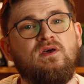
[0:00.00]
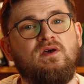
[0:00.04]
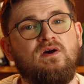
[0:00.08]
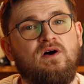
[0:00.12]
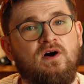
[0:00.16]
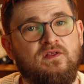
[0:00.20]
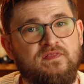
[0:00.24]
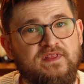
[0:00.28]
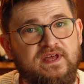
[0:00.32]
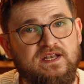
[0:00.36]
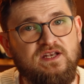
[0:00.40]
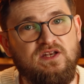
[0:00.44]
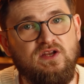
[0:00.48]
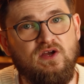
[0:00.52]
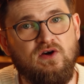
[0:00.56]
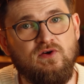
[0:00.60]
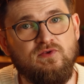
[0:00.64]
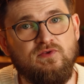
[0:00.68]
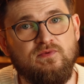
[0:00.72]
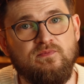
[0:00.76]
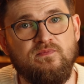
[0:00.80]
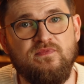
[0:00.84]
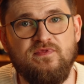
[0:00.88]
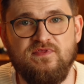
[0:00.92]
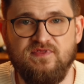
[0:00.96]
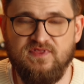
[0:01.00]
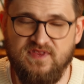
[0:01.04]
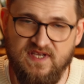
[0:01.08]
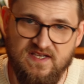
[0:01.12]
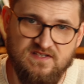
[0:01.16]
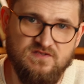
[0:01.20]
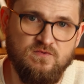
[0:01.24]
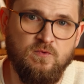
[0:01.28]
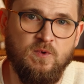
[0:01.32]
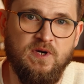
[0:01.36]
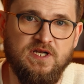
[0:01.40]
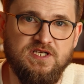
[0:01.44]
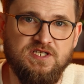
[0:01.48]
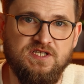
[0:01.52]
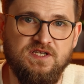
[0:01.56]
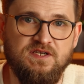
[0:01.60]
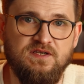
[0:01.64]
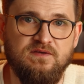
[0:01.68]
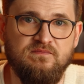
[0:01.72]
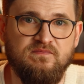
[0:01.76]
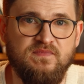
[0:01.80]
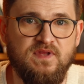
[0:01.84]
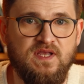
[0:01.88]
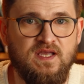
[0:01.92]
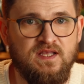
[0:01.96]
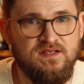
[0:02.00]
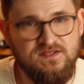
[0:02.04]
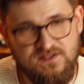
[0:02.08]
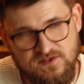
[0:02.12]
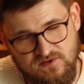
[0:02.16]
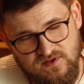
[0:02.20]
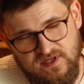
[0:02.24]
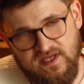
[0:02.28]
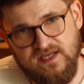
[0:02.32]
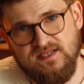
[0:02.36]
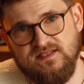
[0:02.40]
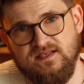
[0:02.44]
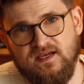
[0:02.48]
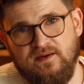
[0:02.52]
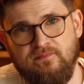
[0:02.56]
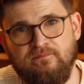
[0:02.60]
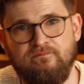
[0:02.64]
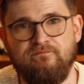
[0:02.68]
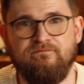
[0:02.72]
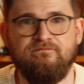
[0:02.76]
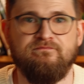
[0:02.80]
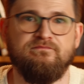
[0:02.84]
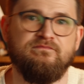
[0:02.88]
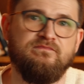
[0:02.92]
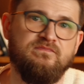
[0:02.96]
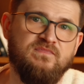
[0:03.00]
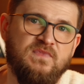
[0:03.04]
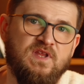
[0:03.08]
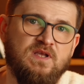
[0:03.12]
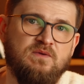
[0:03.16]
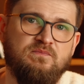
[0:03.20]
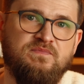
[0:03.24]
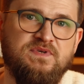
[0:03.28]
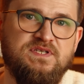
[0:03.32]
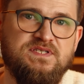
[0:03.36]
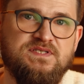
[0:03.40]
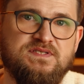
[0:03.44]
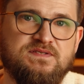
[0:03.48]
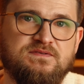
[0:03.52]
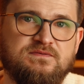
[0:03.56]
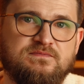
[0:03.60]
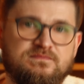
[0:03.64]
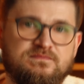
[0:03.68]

On that note, thanks for watching and see you next time. Peace.